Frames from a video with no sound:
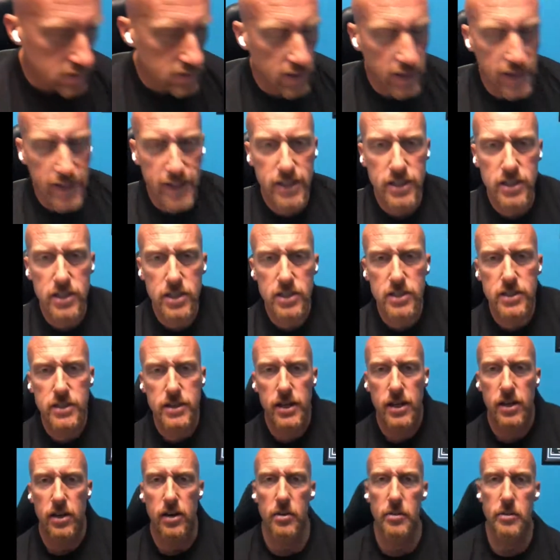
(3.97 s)
ladies and
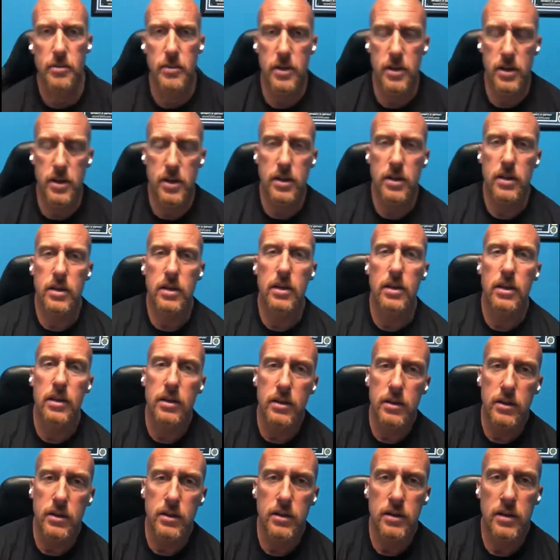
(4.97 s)

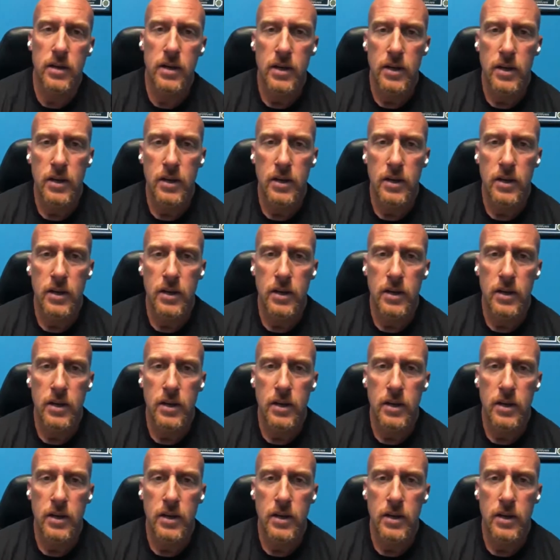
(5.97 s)
gentlemen.